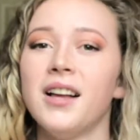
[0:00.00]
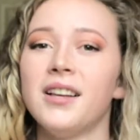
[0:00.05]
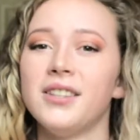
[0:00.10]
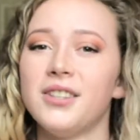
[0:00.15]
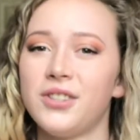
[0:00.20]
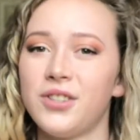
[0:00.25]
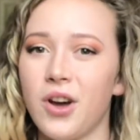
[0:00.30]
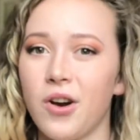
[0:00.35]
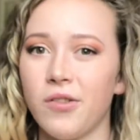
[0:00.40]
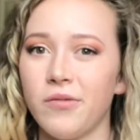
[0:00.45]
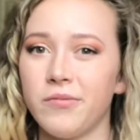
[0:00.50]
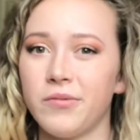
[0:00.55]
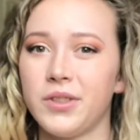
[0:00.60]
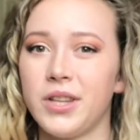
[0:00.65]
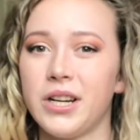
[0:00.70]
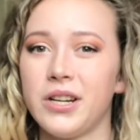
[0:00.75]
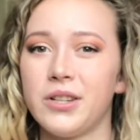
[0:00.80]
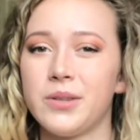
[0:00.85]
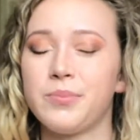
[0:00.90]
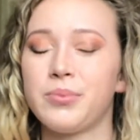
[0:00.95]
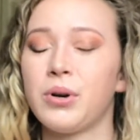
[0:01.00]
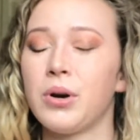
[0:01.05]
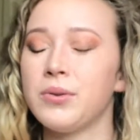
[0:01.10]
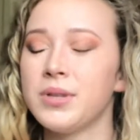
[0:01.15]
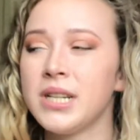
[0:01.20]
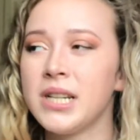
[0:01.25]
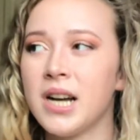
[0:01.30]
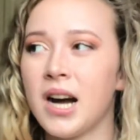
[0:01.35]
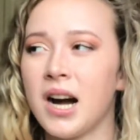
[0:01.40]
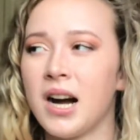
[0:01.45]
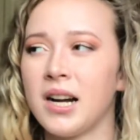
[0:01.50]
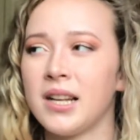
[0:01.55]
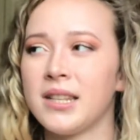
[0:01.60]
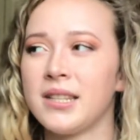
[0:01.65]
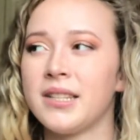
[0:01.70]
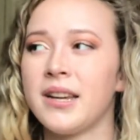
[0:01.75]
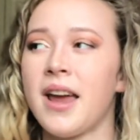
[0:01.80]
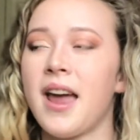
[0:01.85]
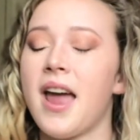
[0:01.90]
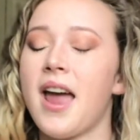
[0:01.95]
So there's pros and
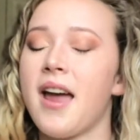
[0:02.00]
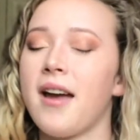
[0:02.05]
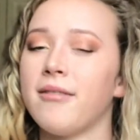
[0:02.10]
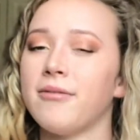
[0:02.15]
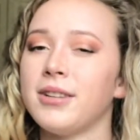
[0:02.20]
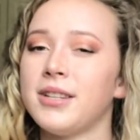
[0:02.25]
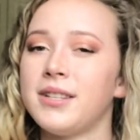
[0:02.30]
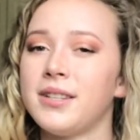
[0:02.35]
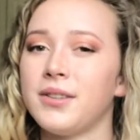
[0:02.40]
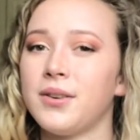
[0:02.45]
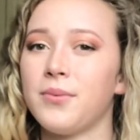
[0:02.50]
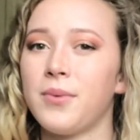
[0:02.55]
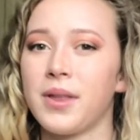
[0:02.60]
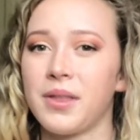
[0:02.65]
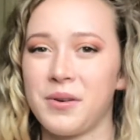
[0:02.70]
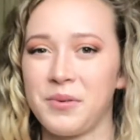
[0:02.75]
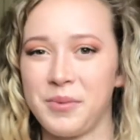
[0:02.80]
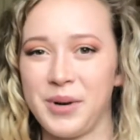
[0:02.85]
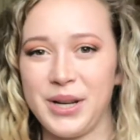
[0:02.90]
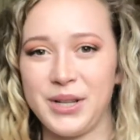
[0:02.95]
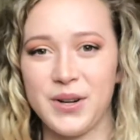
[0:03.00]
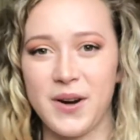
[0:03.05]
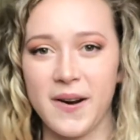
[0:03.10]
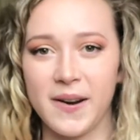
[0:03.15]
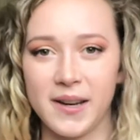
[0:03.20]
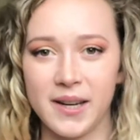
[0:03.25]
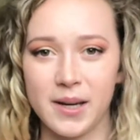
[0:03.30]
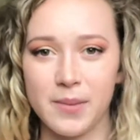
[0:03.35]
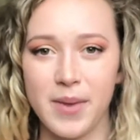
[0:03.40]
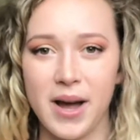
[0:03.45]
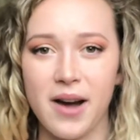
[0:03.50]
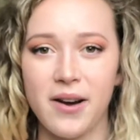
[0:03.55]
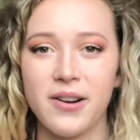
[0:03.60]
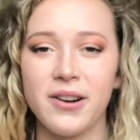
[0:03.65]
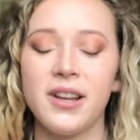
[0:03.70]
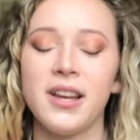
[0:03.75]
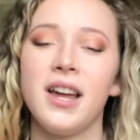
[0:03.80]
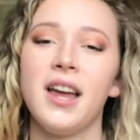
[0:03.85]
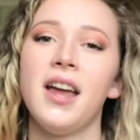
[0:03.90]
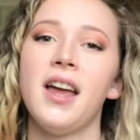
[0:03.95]
cons to every single one that I'm going to be talking
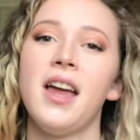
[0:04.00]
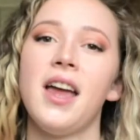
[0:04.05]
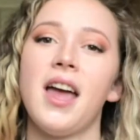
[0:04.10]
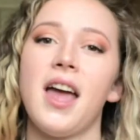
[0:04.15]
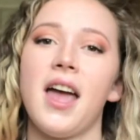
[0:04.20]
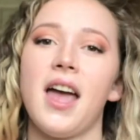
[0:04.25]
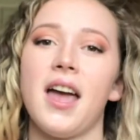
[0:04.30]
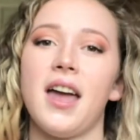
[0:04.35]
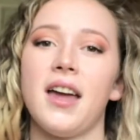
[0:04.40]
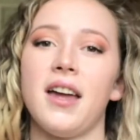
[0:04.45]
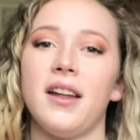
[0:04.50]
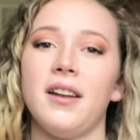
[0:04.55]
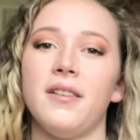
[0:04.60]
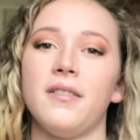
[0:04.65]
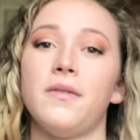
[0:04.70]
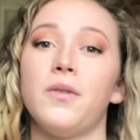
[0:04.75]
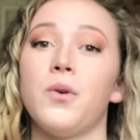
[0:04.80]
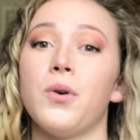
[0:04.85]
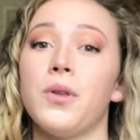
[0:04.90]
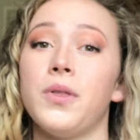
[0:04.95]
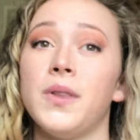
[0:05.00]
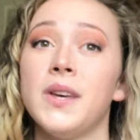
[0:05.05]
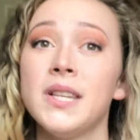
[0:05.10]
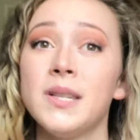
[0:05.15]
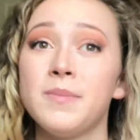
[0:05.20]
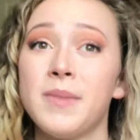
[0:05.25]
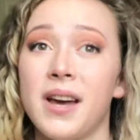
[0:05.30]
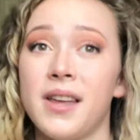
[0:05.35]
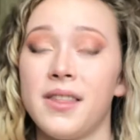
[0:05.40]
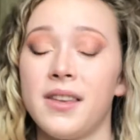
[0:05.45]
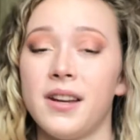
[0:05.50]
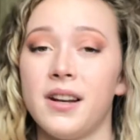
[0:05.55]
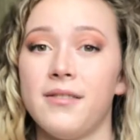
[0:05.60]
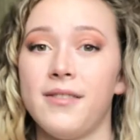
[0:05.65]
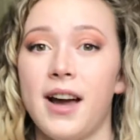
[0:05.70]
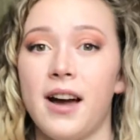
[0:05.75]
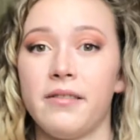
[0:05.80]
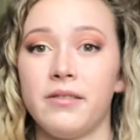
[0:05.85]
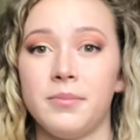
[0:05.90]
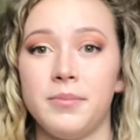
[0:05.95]
about. And for this method of
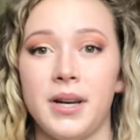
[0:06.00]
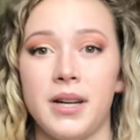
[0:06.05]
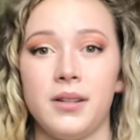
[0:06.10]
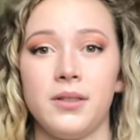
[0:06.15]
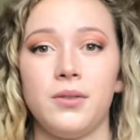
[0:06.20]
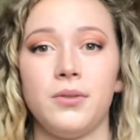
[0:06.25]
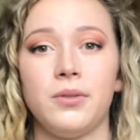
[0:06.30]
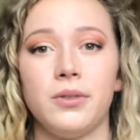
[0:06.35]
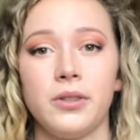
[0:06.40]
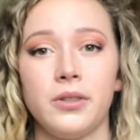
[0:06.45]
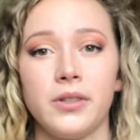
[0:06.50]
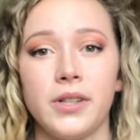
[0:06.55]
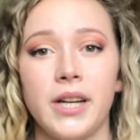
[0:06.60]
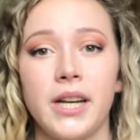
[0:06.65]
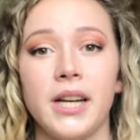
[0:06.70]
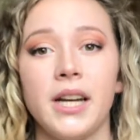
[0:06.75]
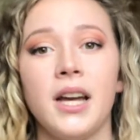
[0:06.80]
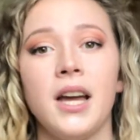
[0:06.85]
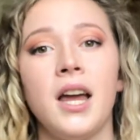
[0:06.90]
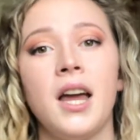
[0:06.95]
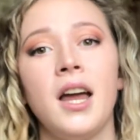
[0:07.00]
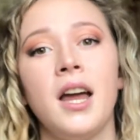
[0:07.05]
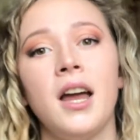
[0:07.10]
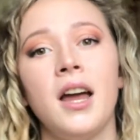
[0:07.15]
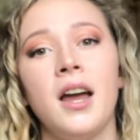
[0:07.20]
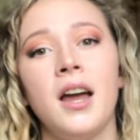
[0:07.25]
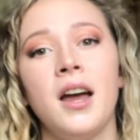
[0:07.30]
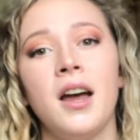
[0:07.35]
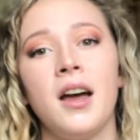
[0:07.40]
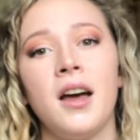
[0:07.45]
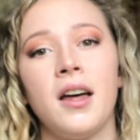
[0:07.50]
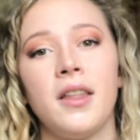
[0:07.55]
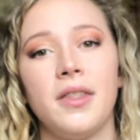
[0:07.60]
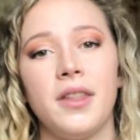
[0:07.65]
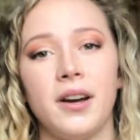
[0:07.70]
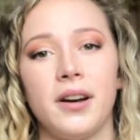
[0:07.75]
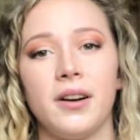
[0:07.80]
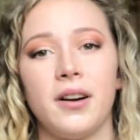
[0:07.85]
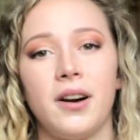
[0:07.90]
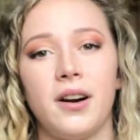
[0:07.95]
alphabetical ordering,
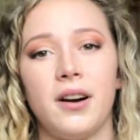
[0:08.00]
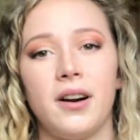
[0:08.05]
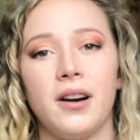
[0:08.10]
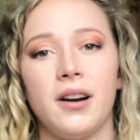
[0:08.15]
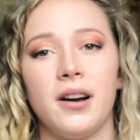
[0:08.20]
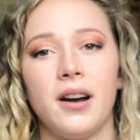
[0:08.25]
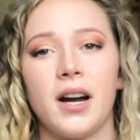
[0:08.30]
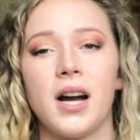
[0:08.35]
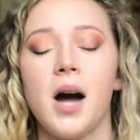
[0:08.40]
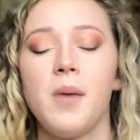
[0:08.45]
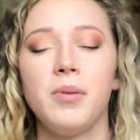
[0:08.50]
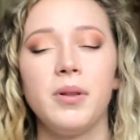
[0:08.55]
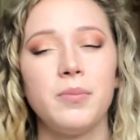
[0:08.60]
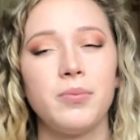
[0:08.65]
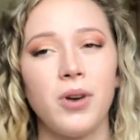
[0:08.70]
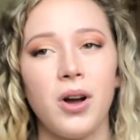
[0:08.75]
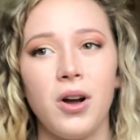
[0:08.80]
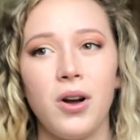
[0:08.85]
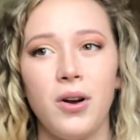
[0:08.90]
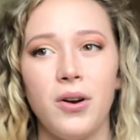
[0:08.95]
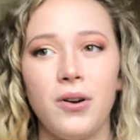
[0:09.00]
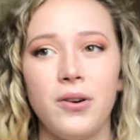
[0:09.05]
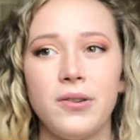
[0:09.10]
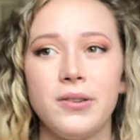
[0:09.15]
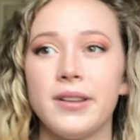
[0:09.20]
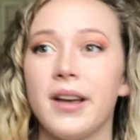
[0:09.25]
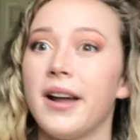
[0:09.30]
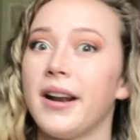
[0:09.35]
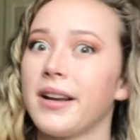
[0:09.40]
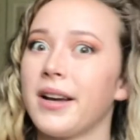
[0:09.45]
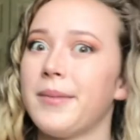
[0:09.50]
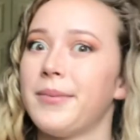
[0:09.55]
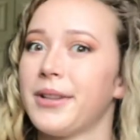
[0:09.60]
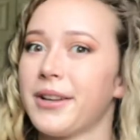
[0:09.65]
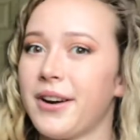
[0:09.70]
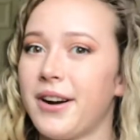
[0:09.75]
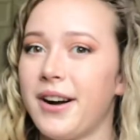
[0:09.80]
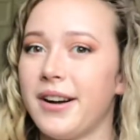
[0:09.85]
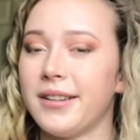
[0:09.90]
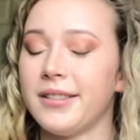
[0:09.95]
there are a couple of pros and a couple
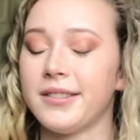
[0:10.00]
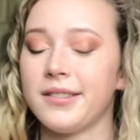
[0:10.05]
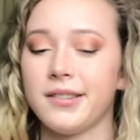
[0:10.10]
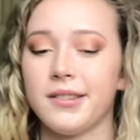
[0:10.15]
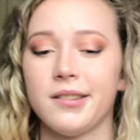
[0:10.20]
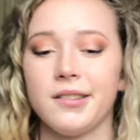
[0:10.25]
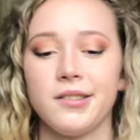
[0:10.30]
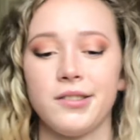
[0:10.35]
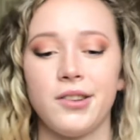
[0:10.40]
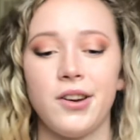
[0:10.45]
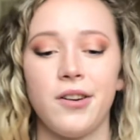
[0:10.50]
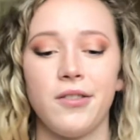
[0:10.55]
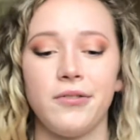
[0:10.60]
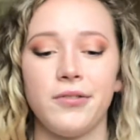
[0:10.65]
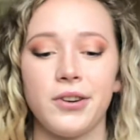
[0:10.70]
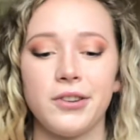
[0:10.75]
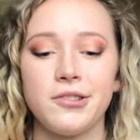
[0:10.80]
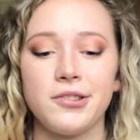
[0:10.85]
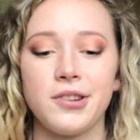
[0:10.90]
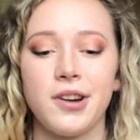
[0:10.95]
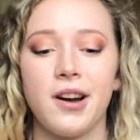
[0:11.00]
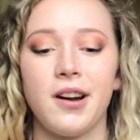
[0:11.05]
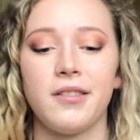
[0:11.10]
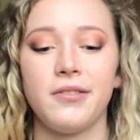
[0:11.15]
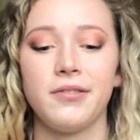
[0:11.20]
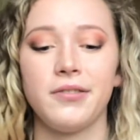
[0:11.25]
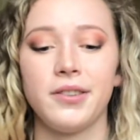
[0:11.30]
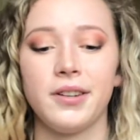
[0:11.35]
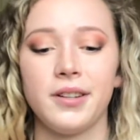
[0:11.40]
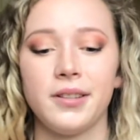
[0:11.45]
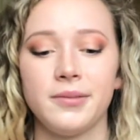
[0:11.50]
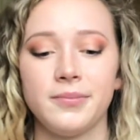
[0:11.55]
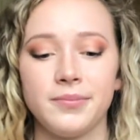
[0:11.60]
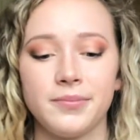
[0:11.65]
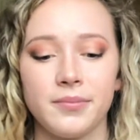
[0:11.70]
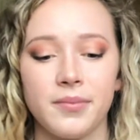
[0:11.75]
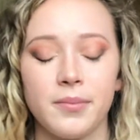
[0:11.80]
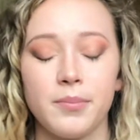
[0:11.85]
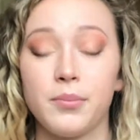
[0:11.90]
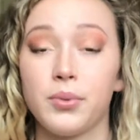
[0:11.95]
of cons. So first off,
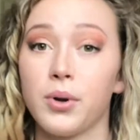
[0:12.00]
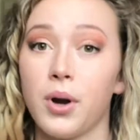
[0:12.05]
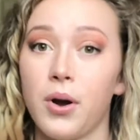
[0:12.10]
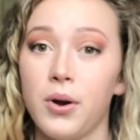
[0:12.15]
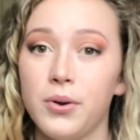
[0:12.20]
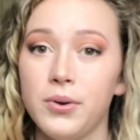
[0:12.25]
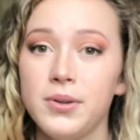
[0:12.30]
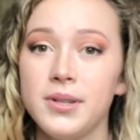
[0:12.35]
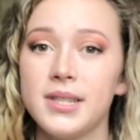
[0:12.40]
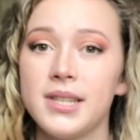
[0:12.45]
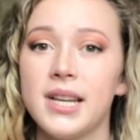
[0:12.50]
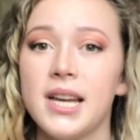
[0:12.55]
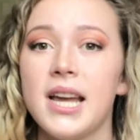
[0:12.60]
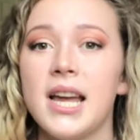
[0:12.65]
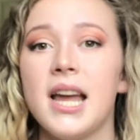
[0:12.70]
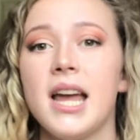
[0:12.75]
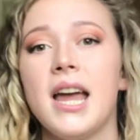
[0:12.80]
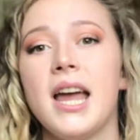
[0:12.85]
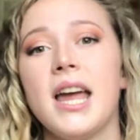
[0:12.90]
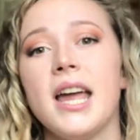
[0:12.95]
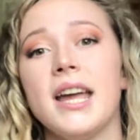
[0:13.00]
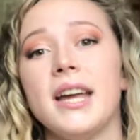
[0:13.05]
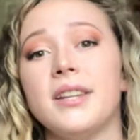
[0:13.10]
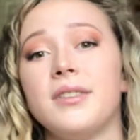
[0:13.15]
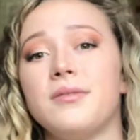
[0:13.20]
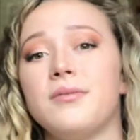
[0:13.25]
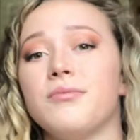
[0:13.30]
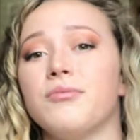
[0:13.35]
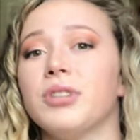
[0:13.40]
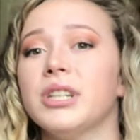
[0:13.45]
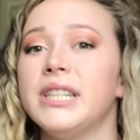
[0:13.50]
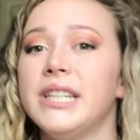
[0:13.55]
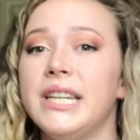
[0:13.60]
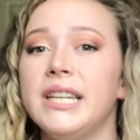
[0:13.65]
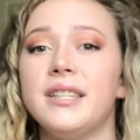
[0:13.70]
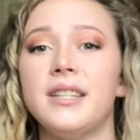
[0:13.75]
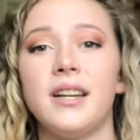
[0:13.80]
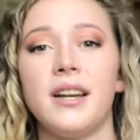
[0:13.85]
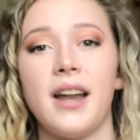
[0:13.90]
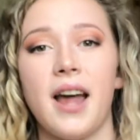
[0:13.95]
pros, it's really
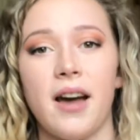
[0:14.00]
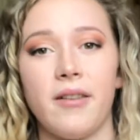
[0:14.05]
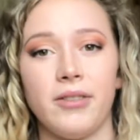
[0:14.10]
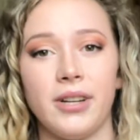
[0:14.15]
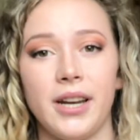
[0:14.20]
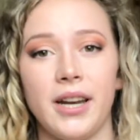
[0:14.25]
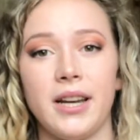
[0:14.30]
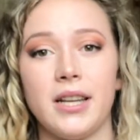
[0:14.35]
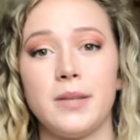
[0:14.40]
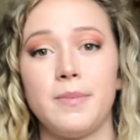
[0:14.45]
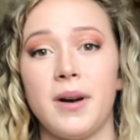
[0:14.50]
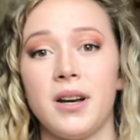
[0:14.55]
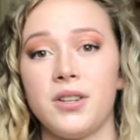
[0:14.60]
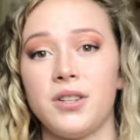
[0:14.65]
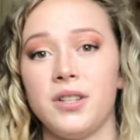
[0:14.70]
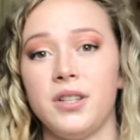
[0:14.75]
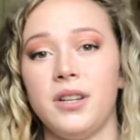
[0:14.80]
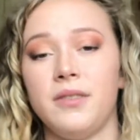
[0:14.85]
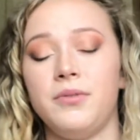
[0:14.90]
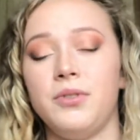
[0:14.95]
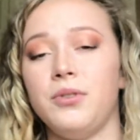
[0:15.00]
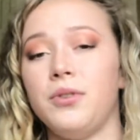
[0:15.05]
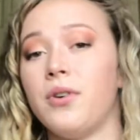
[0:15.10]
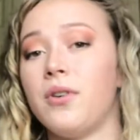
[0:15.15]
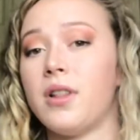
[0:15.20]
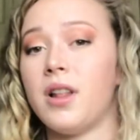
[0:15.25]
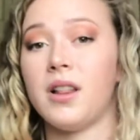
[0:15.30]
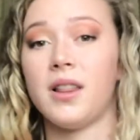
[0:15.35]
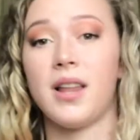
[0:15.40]
easy to navigate, especially if you go to the